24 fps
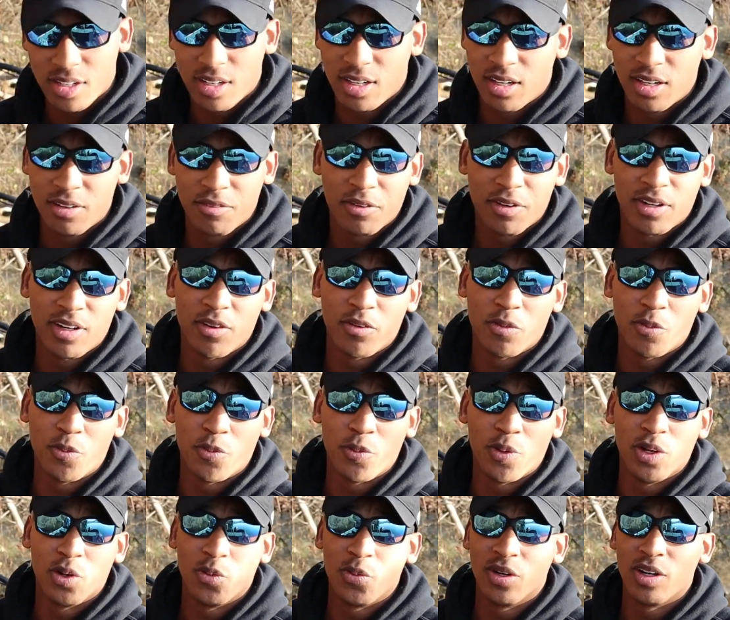are very
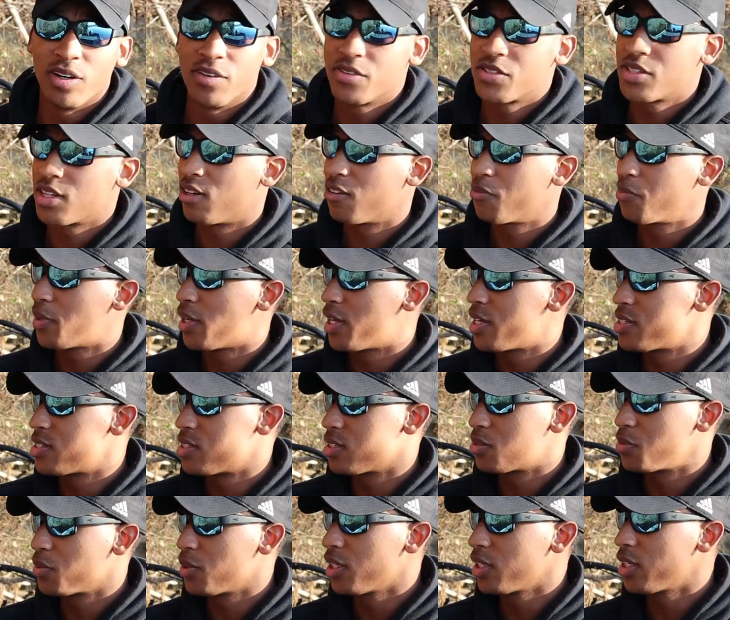well aware of soft
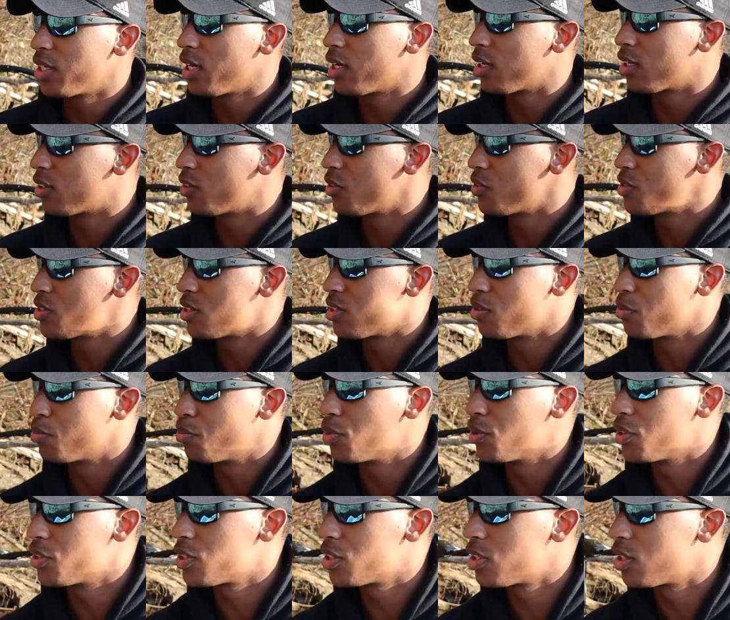plastic. We're getting kind of close to this
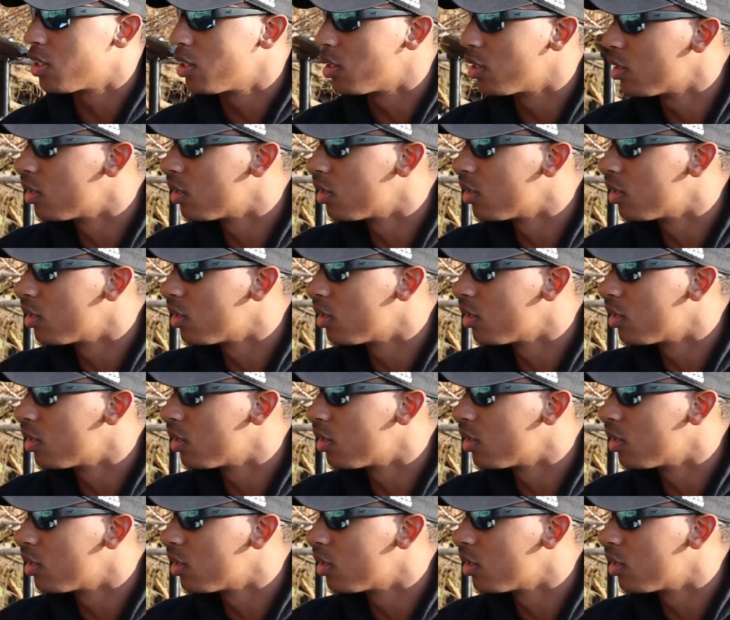bush thing.